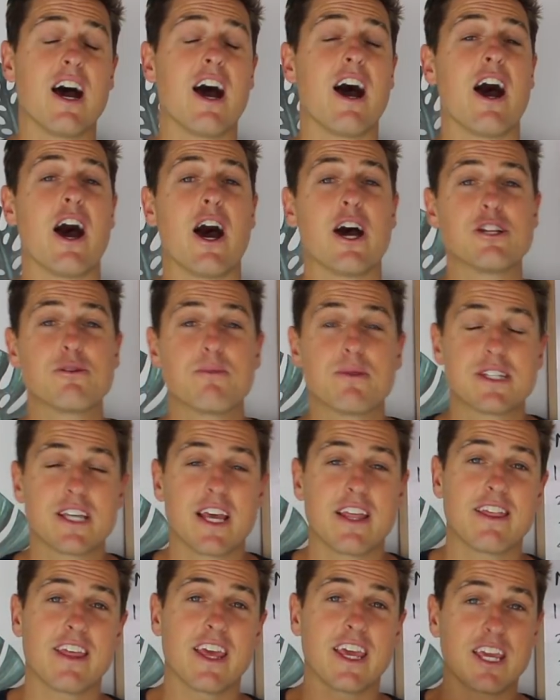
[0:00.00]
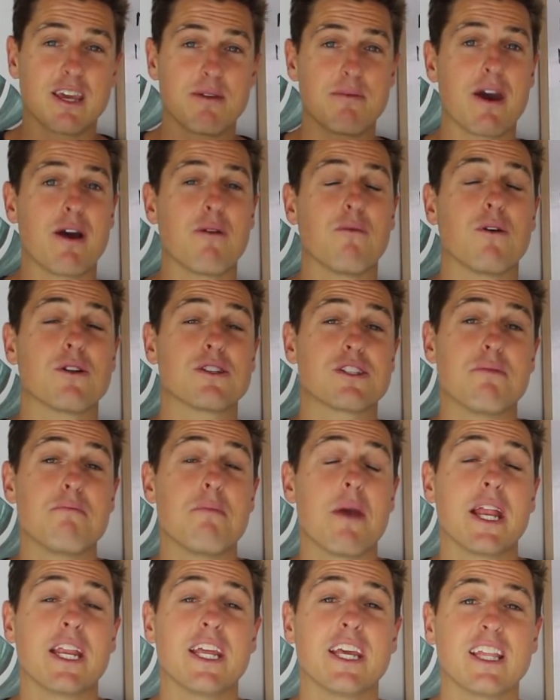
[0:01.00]
one hundred percent thinking about what's
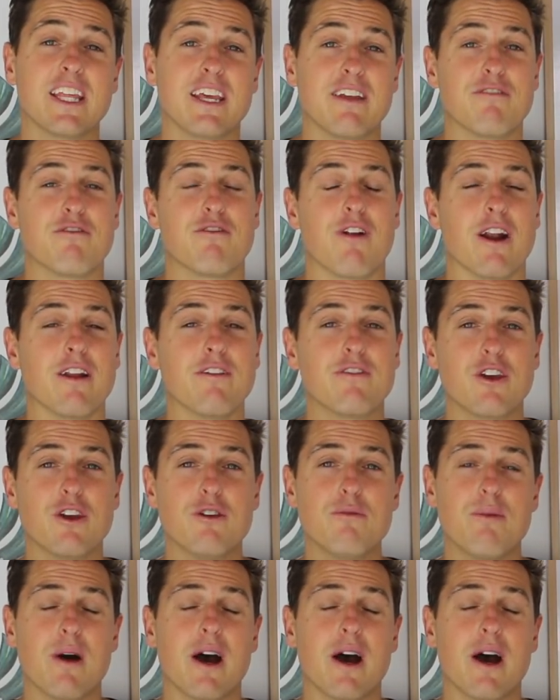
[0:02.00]
immediately in front of you,